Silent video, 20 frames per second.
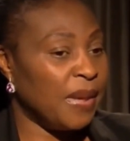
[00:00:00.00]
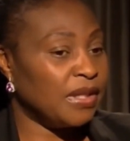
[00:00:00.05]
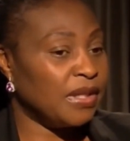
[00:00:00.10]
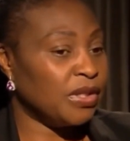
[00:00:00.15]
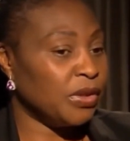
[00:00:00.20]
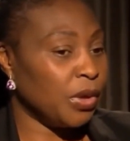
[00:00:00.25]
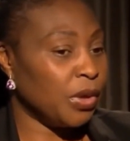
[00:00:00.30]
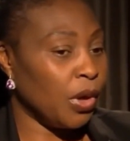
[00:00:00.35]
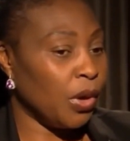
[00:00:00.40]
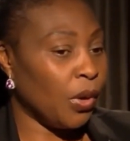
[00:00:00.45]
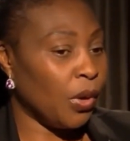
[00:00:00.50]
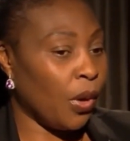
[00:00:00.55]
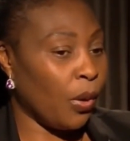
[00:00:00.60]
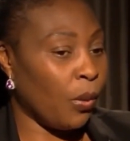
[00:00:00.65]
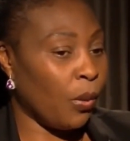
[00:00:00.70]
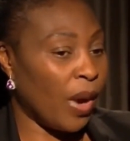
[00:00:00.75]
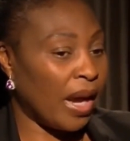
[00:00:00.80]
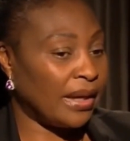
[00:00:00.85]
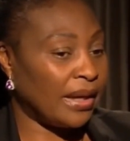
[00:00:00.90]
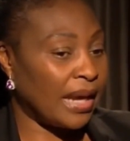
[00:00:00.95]
But, you know,
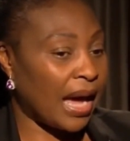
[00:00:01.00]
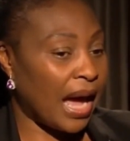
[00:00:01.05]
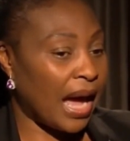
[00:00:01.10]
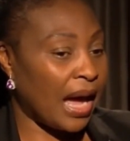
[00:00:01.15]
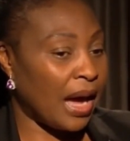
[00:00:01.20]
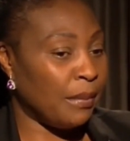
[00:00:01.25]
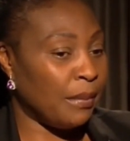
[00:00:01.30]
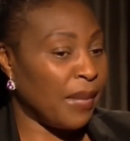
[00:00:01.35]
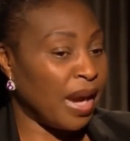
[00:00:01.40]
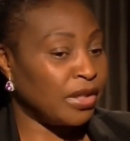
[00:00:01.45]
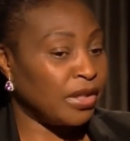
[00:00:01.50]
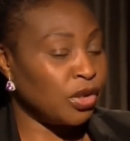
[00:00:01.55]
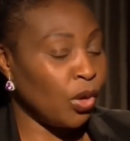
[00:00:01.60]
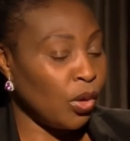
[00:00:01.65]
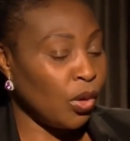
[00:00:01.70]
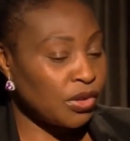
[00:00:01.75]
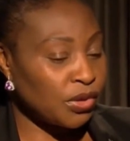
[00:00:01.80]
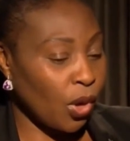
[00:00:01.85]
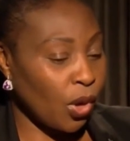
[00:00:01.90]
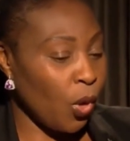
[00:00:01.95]
when my
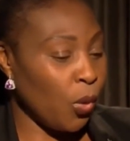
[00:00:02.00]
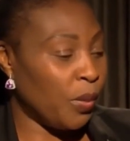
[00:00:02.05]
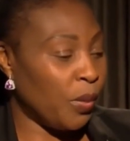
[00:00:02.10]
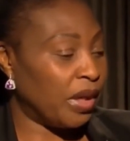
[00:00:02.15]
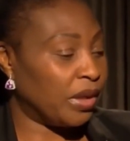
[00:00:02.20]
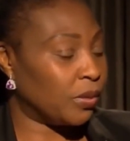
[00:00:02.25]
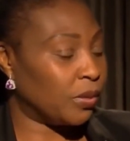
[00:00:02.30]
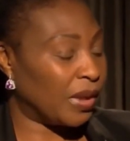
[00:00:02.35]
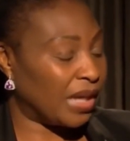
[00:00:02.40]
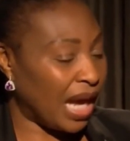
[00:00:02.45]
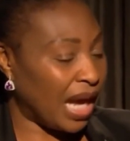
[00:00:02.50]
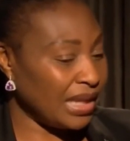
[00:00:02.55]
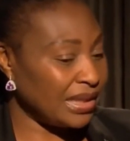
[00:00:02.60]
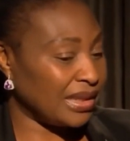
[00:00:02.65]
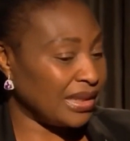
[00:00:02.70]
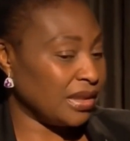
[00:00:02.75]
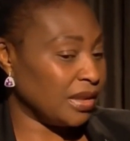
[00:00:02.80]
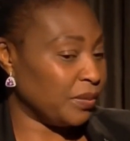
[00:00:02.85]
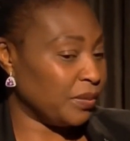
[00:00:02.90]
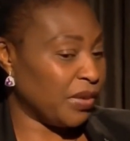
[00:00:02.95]
doors opened, when I
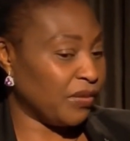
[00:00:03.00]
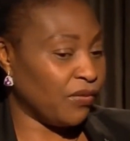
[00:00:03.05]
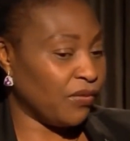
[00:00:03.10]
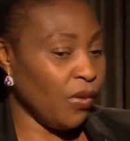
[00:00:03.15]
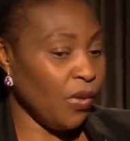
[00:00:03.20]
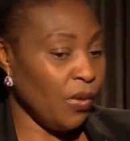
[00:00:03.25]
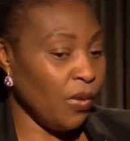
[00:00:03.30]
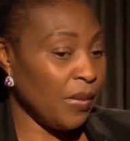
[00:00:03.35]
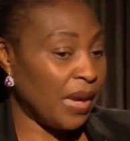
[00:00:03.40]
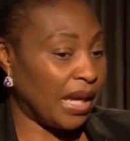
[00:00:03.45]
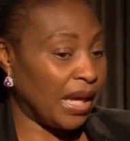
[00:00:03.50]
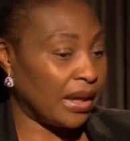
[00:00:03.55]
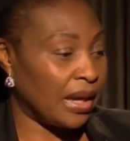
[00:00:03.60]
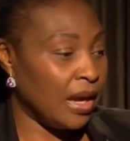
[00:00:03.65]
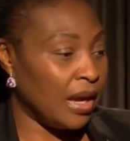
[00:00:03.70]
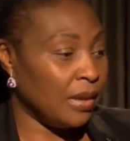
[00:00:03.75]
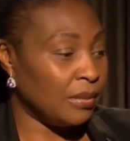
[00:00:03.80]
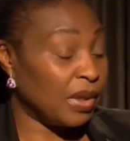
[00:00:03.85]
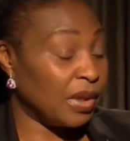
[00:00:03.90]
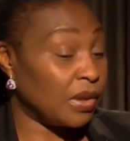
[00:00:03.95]
started
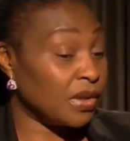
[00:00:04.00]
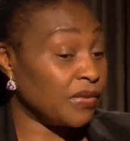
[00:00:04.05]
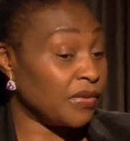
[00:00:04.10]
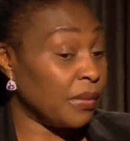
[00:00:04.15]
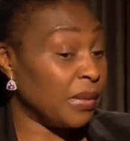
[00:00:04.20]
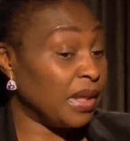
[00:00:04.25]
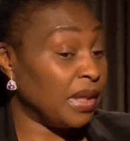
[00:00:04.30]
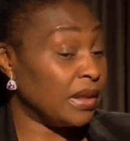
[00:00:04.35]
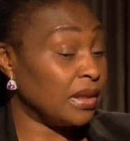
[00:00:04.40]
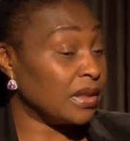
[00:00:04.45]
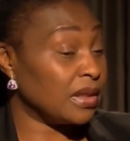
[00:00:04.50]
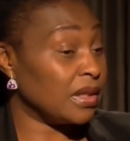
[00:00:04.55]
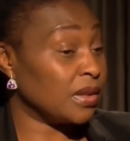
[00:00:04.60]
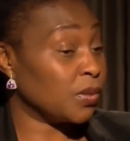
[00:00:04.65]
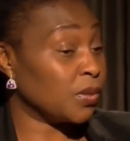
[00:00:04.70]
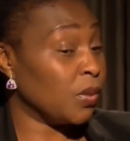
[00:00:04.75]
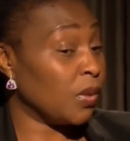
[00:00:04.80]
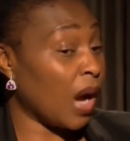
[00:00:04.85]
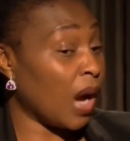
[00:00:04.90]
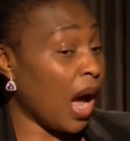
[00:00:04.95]
performing, because for me, this
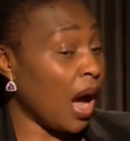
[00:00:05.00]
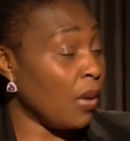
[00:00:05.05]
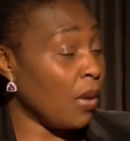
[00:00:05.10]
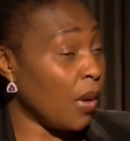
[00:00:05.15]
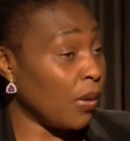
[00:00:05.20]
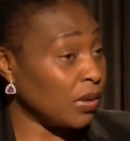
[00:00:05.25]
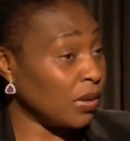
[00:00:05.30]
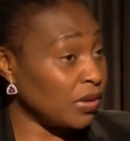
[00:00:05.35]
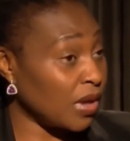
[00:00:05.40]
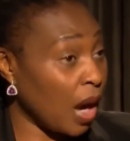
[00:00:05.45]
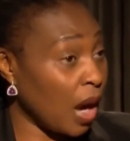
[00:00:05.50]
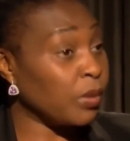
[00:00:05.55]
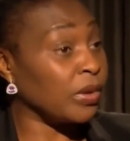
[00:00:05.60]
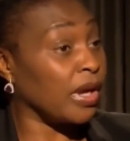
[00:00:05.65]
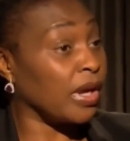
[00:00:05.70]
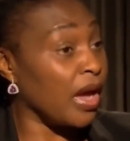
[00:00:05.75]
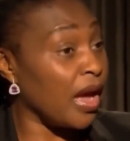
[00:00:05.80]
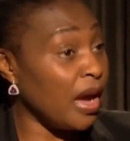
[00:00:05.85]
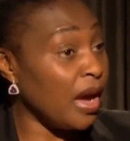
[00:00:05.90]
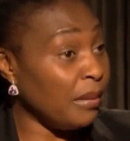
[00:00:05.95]
is how I
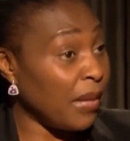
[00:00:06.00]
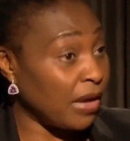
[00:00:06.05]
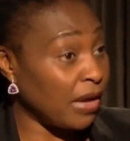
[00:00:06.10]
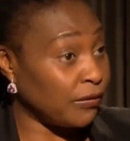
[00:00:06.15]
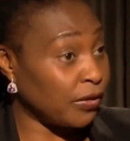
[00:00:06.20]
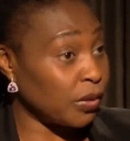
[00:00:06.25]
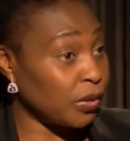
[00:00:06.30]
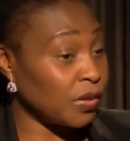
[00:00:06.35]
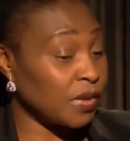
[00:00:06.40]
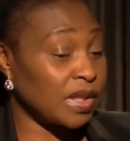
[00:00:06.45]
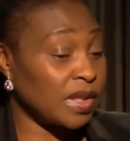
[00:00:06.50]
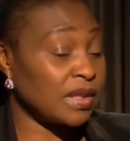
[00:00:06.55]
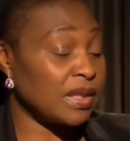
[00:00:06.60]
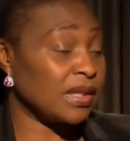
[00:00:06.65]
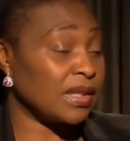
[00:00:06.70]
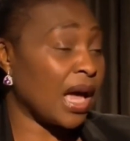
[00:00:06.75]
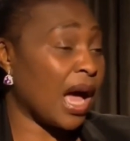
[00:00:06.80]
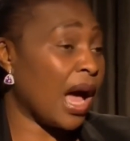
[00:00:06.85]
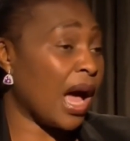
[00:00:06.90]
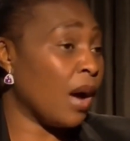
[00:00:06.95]
would air my views.
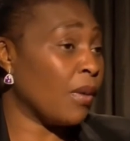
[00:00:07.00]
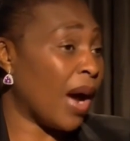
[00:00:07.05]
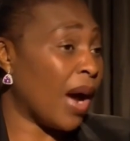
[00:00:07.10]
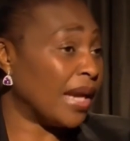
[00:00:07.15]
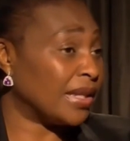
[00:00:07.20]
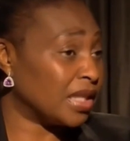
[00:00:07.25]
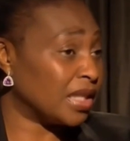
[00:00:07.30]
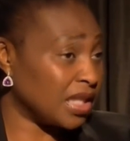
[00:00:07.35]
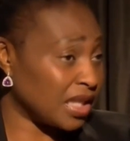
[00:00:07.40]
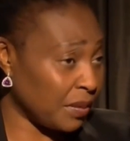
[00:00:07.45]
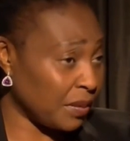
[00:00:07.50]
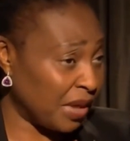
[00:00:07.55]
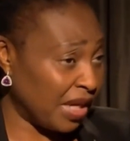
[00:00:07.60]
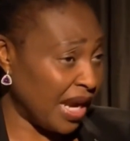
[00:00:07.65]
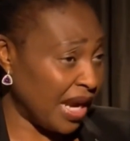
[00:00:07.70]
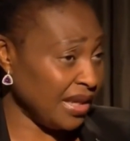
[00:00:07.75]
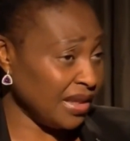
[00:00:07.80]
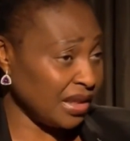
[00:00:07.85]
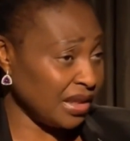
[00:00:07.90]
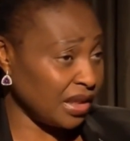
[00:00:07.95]
This is how I
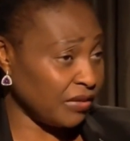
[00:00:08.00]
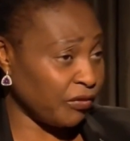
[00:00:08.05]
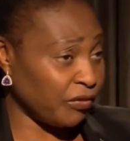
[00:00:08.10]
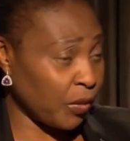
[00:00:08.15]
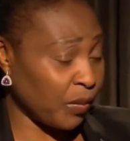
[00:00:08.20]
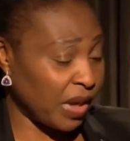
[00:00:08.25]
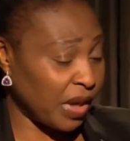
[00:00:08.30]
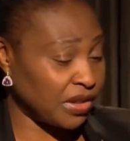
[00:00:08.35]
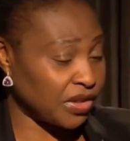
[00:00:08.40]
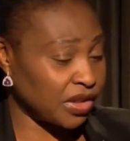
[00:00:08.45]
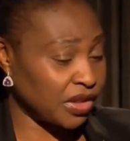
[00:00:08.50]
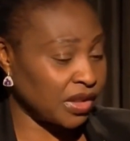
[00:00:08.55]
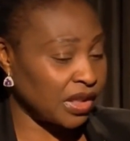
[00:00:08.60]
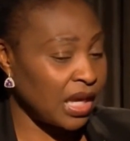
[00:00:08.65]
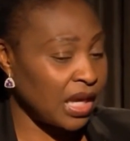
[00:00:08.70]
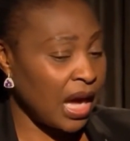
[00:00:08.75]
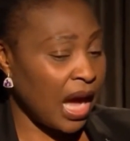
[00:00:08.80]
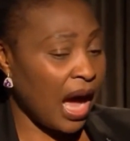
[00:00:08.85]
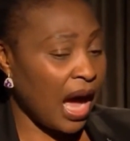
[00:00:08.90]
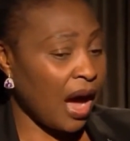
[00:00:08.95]
disseminated
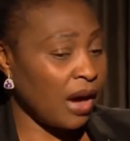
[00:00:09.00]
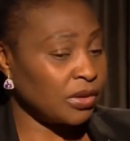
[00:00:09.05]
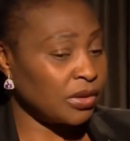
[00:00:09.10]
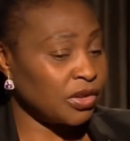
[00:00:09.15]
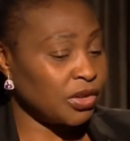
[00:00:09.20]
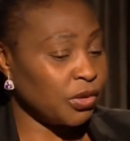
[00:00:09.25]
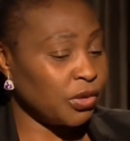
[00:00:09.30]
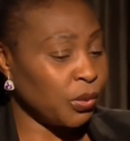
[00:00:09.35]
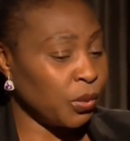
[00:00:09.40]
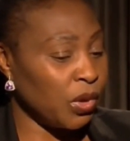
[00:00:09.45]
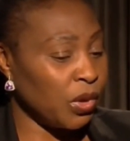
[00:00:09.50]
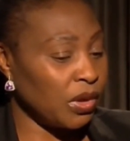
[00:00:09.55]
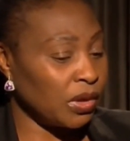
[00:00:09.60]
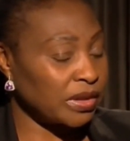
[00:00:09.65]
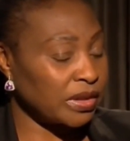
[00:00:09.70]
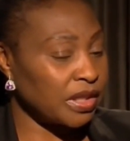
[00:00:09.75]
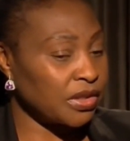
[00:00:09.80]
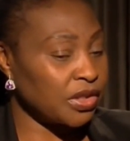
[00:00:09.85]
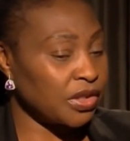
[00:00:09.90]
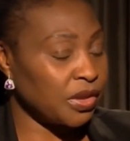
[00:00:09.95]
information out to the
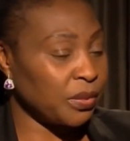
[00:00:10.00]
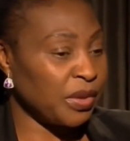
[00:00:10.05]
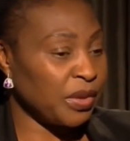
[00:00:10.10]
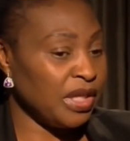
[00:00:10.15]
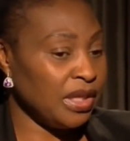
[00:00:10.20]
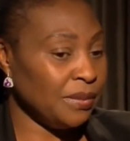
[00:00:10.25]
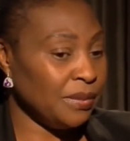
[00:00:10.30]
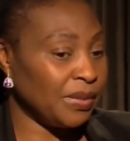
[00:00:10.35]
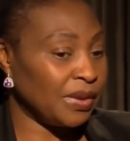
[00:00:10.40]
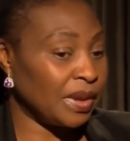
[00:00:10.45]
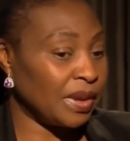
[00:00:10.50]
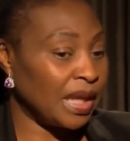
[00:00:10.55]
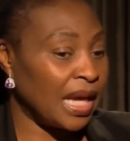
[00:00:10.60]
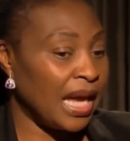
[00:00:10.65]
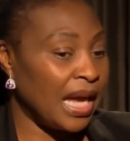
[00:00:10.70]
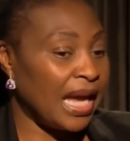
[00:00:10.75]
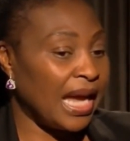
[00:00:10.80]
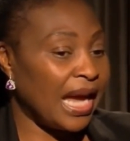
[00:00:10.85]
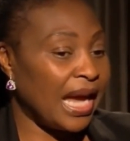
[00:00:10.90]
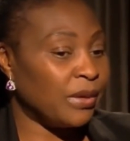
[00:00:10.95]
world and to the people.